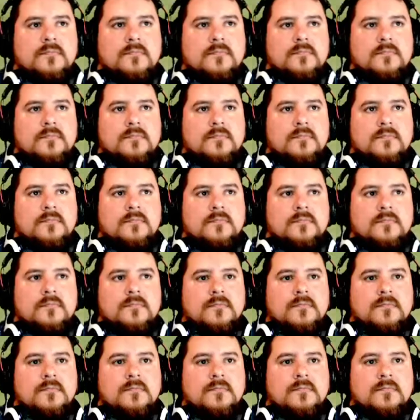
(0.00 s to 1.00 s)

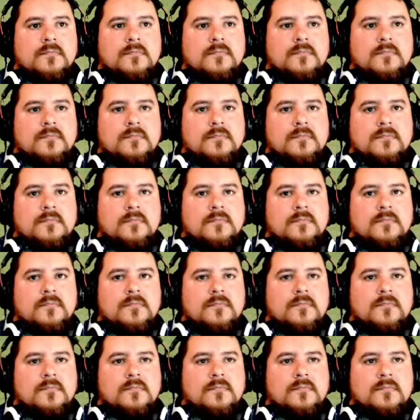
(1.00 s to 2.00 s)

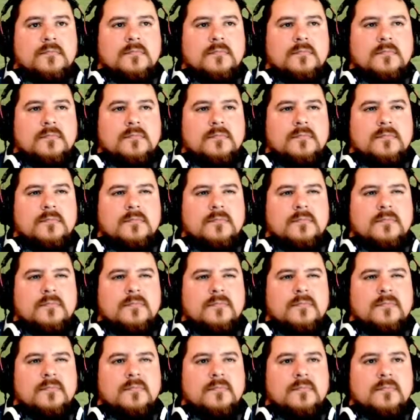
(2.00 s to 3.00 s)

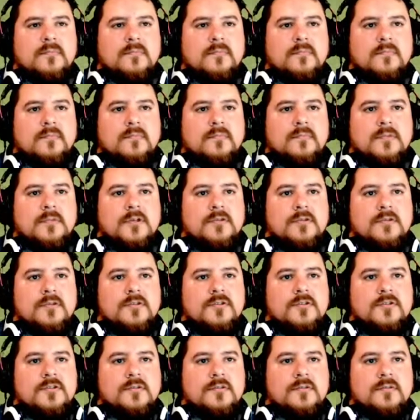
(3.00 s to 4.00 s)

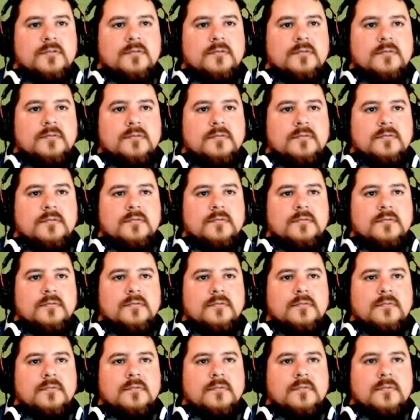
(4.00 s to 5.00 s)

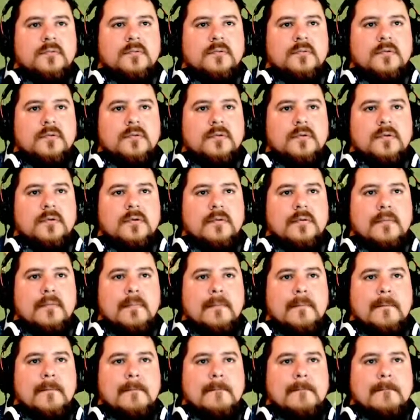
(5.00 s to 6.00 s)

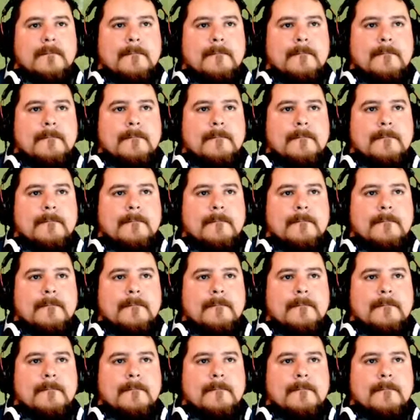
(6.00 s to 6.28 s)
[no speech]